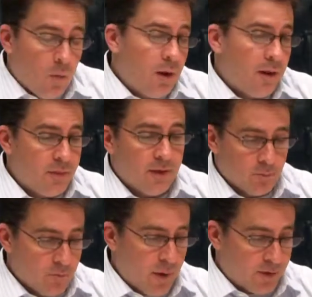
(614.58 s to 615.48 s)
well, I
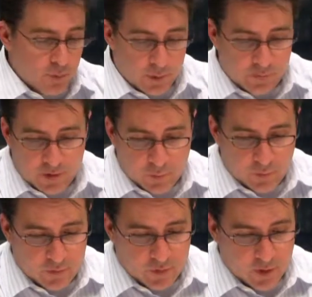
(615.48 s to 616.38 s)
think back to what I was saying
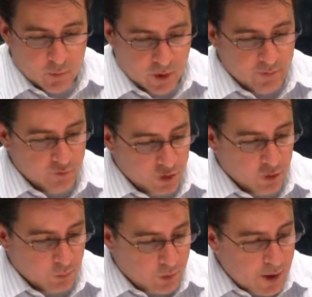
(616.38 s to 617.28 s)
with white
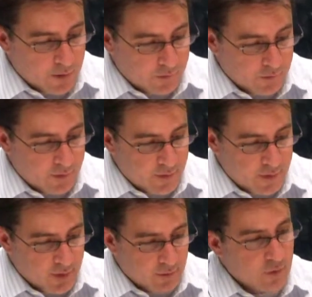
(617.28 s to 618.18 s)
evangelical Protestants. I
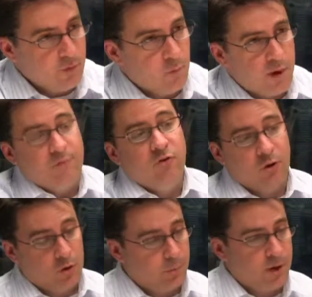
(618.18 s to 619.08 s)
think that white
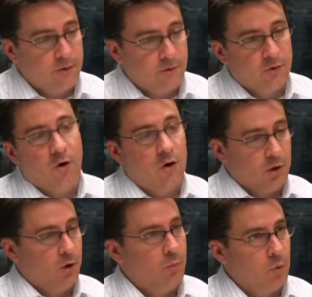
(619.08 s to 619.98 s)
evangelical Protestants are
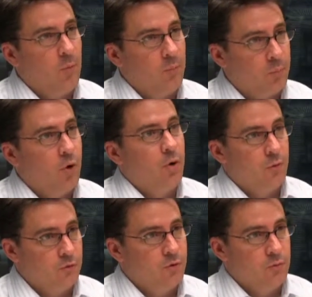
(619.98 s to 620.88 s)
a little more
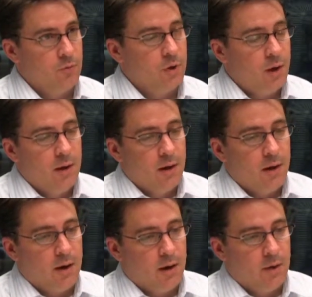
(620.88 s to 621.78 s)
prone to
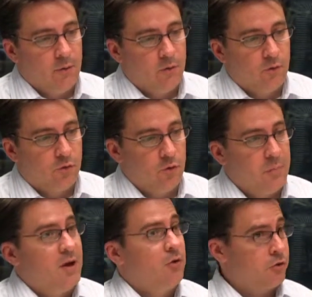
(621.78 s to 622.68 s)
sort
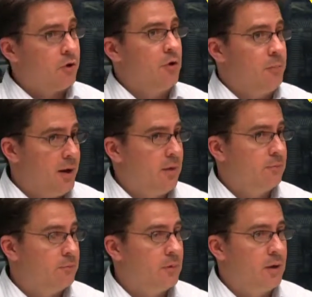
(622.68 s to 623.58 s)
of being concerned about